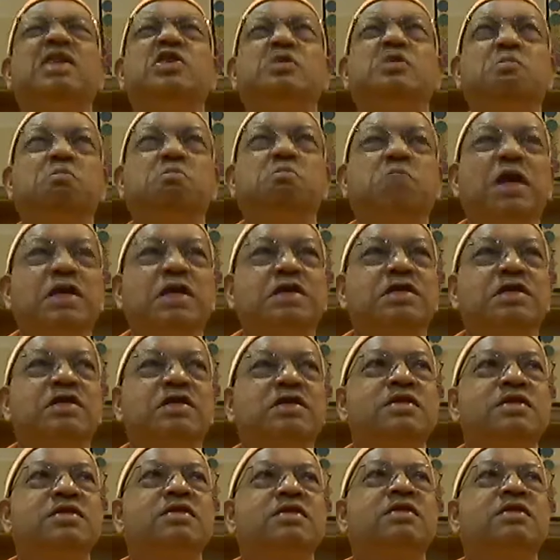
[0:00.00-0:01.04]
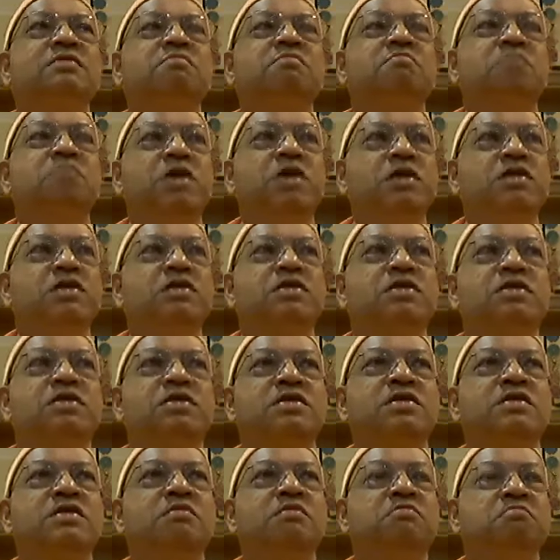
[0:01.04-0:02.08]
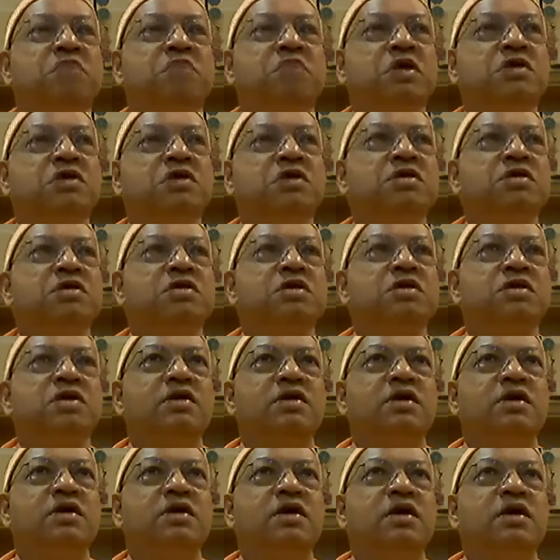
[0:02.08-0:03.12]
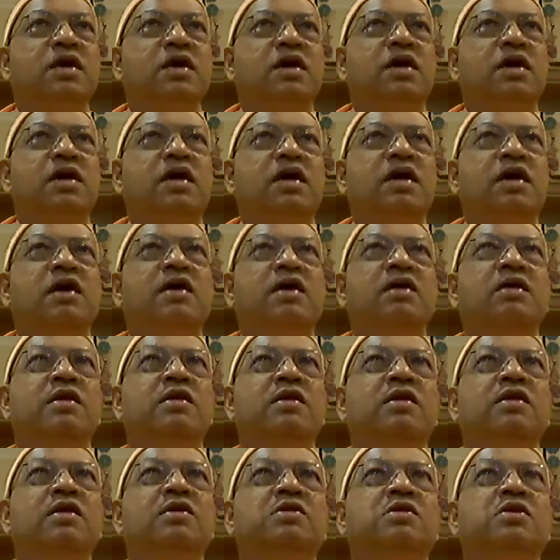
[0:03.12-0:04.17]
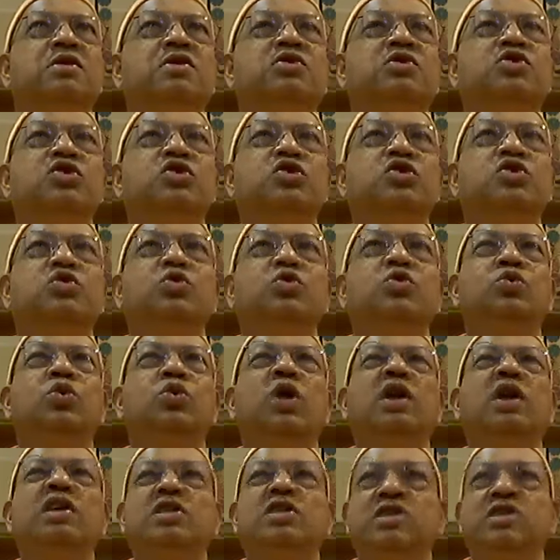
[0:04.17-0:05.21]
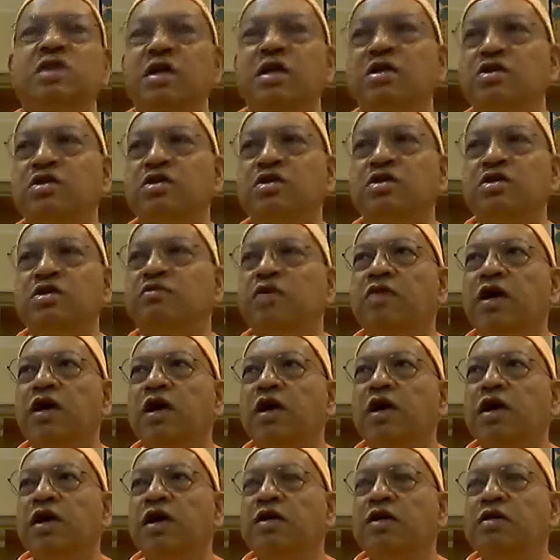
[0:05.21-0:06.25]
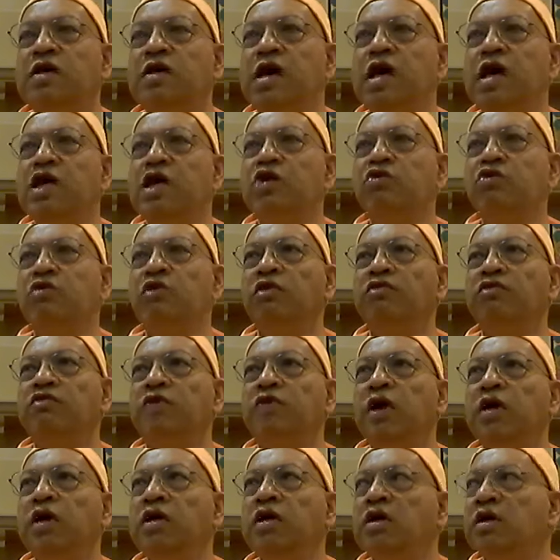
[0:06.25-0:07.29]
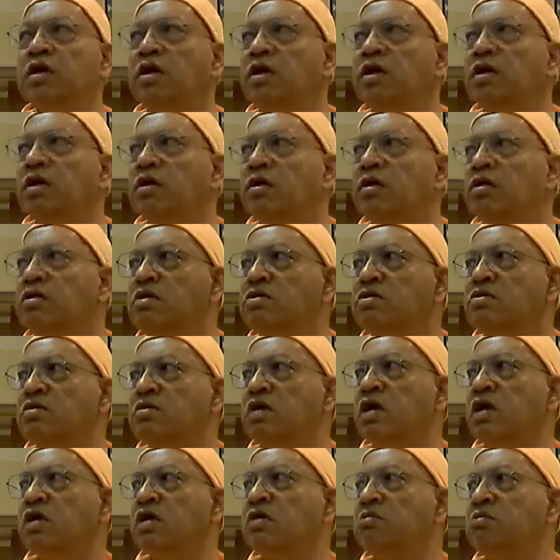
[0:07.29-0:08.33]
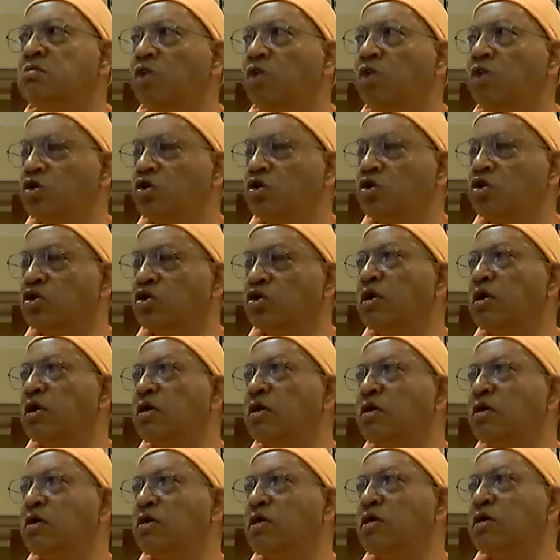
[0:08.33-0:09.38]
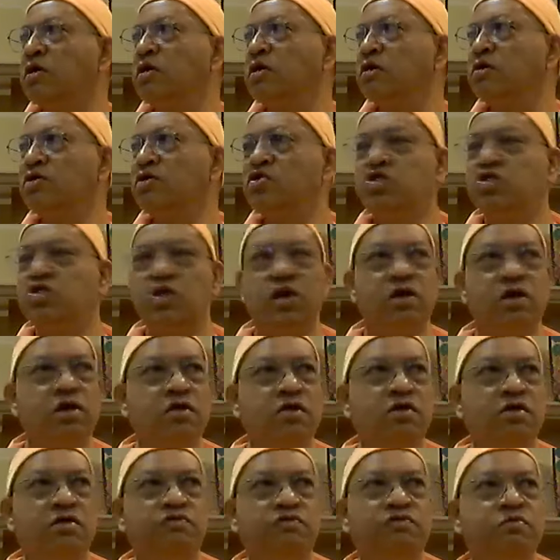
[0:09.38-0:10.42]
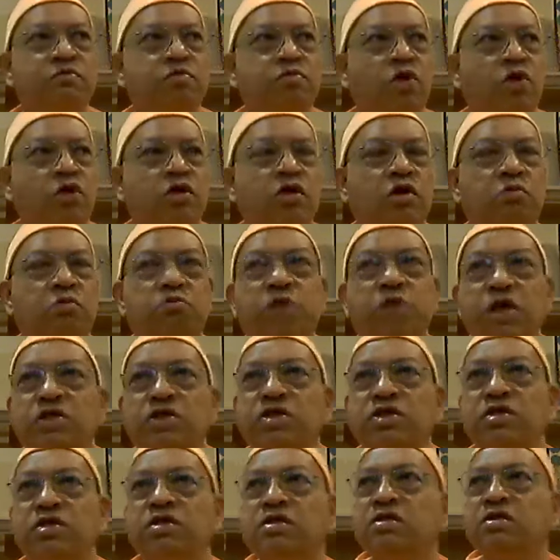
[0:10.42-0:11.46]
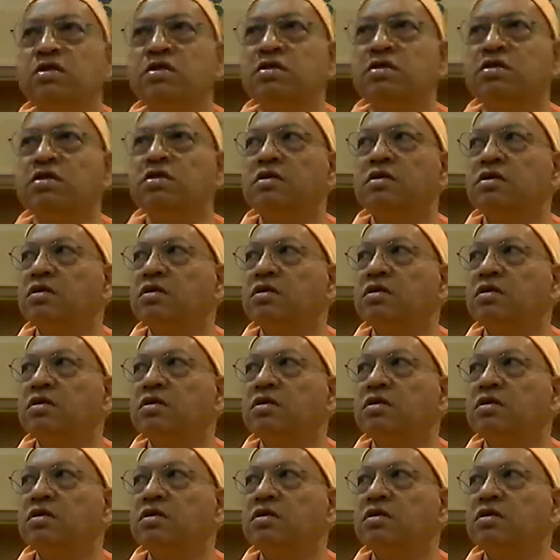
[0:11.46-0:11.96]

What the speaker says: it's bliss and bliss and bliss. And it is so extensive. There you will find you are immortal. Oh, children of immortal bliss.